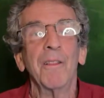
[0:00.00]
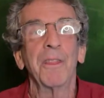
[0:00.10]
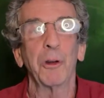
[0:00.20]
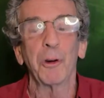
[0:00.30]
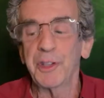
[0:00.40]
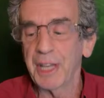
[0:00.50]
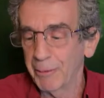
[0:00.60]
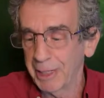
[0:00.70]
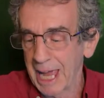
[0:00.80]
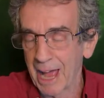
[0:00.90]
Thursday,
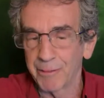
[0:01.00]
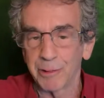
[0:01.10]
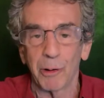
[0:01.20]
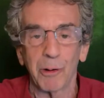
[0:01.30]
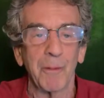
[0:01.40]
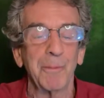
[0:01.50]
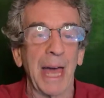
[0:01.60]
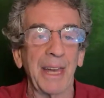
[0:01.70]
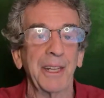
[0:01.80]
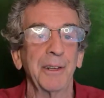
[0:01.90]
we have Laura
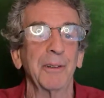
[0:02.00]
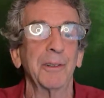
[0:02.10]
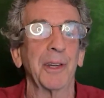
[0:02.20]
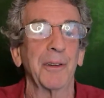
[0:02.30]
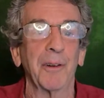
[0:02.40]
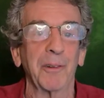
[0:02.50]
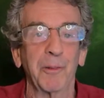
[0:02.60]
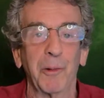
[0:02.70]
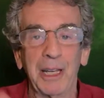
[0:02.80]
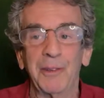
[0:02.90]
Bennett, who is a
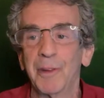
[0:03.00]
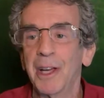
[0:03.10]
great